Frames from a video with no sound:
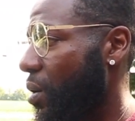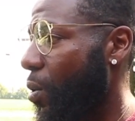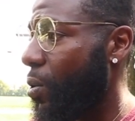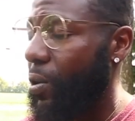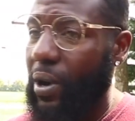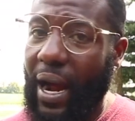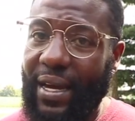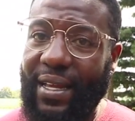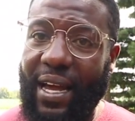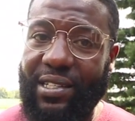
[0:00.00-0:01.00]
or I
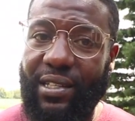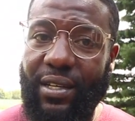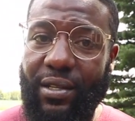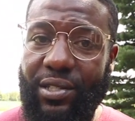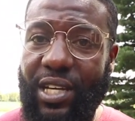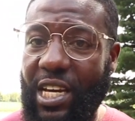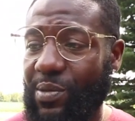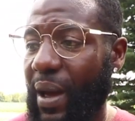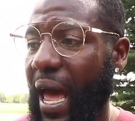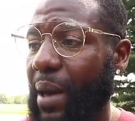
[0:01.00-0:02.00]
could actually change
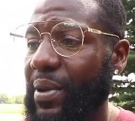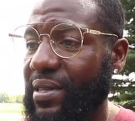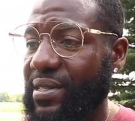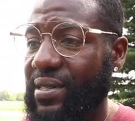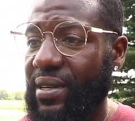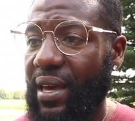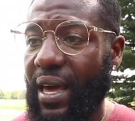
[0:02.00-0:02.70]
my habits